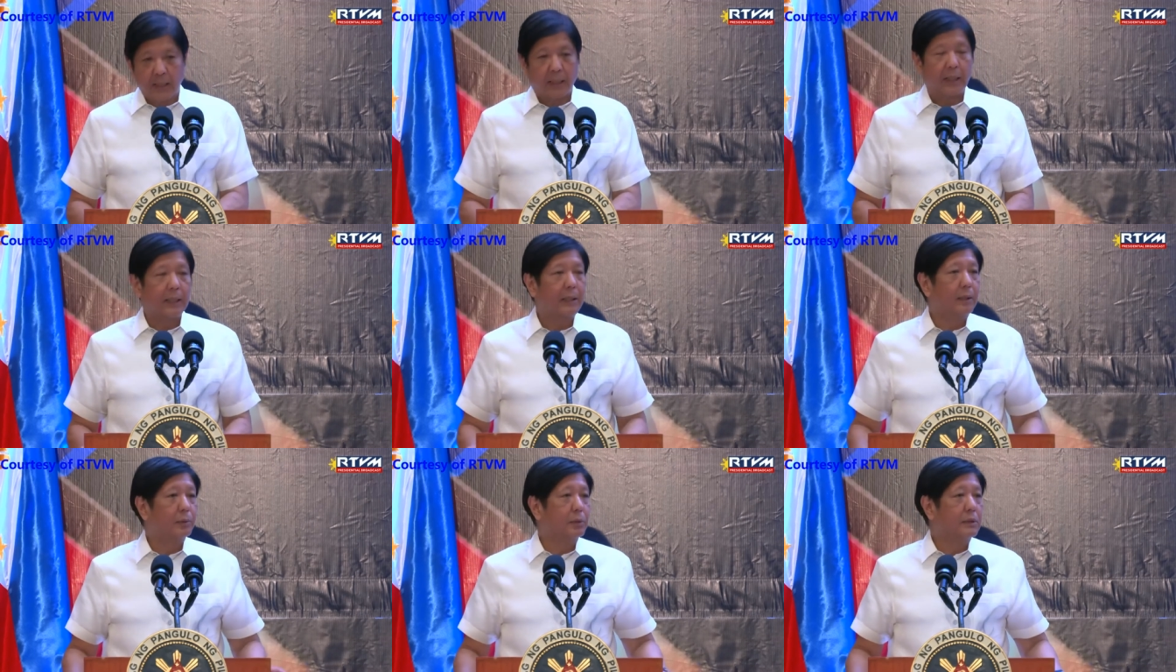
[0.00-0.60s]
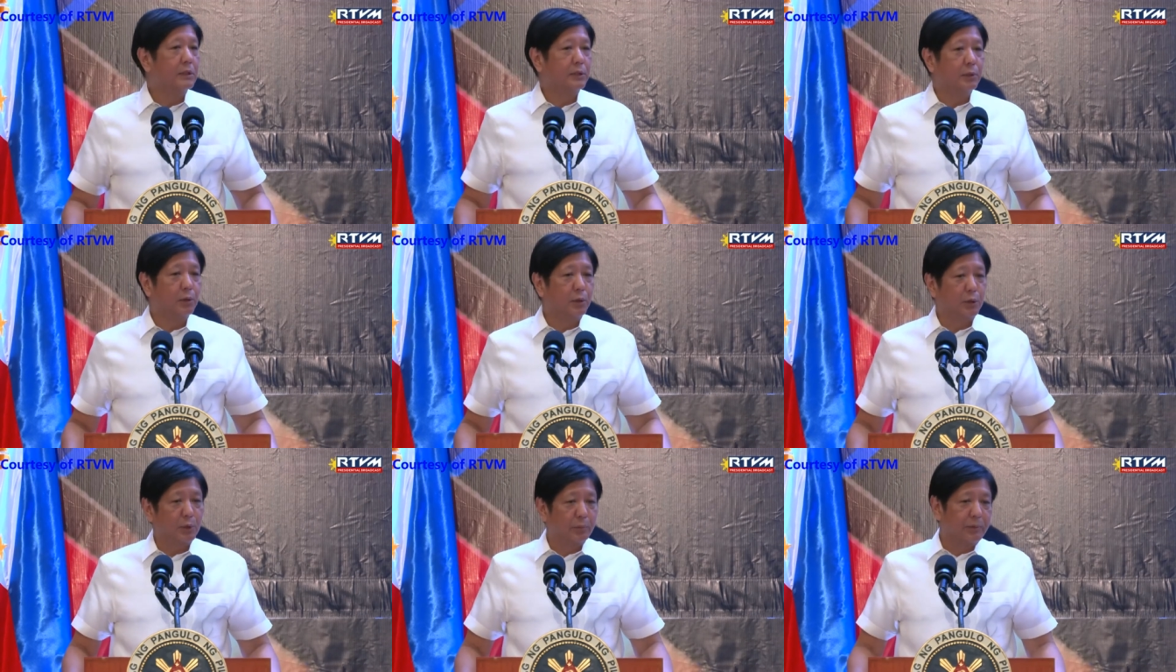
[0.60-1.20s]
uh, which is
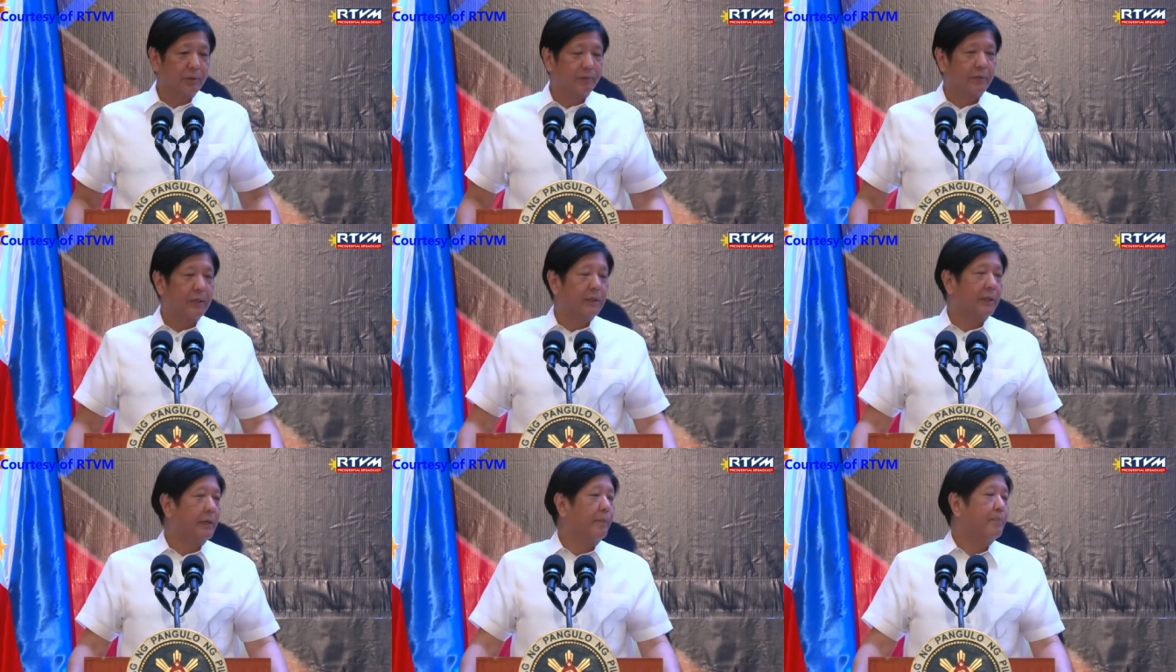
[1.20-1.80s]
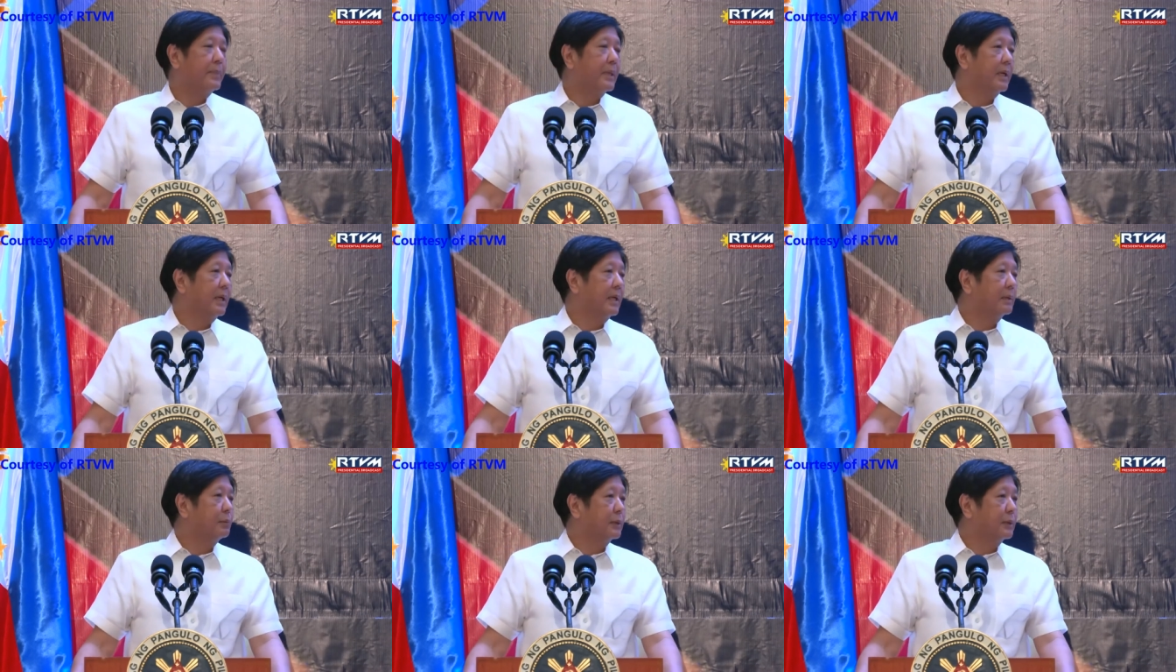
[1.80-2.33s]
going to be very, uh,